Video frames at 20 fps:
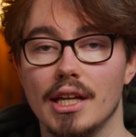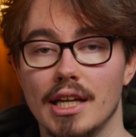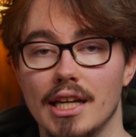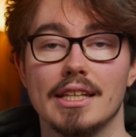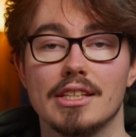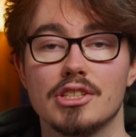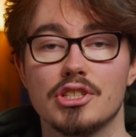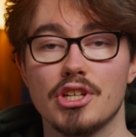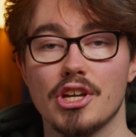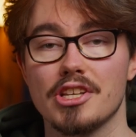
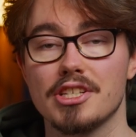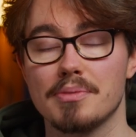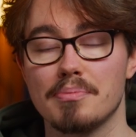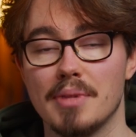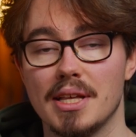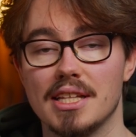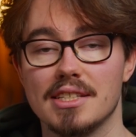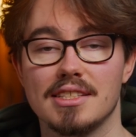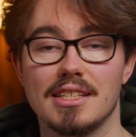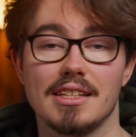It just
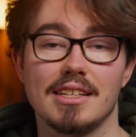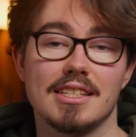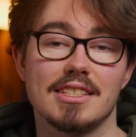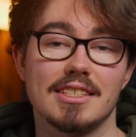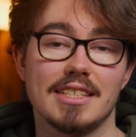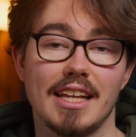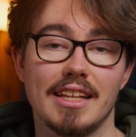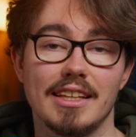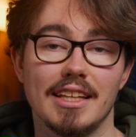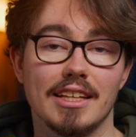means that the
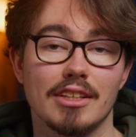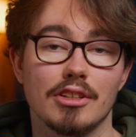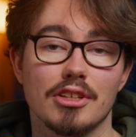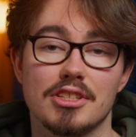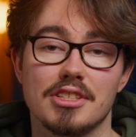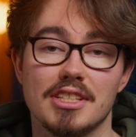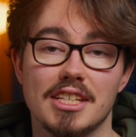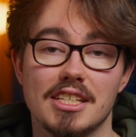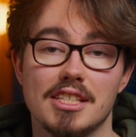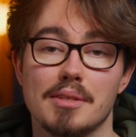setting
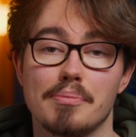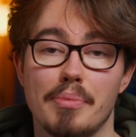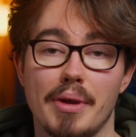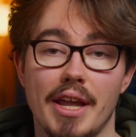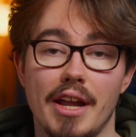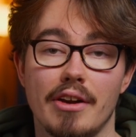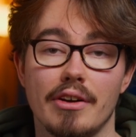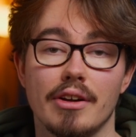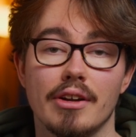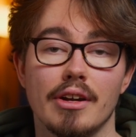doesn't
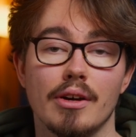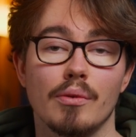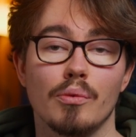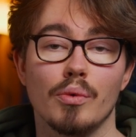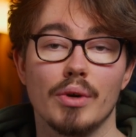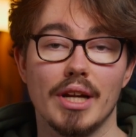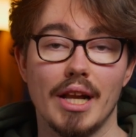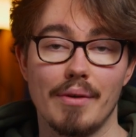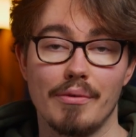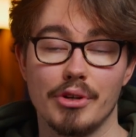disappear
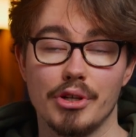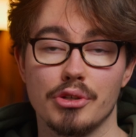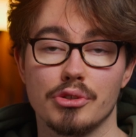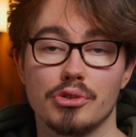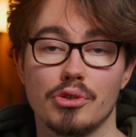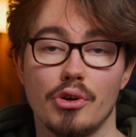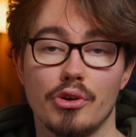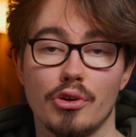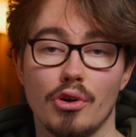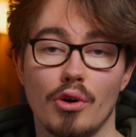whenever you
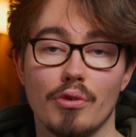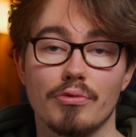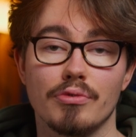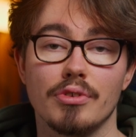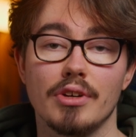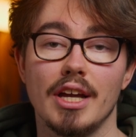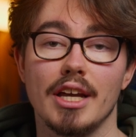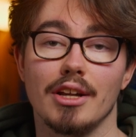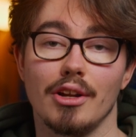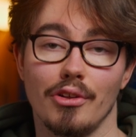turn
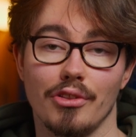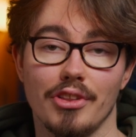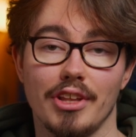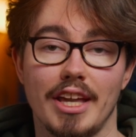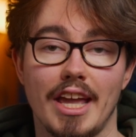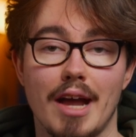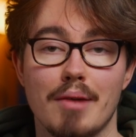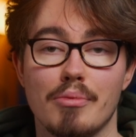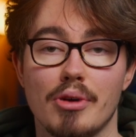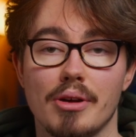off and on the
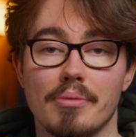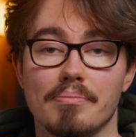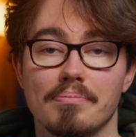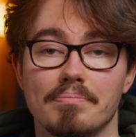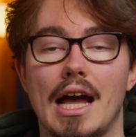camera.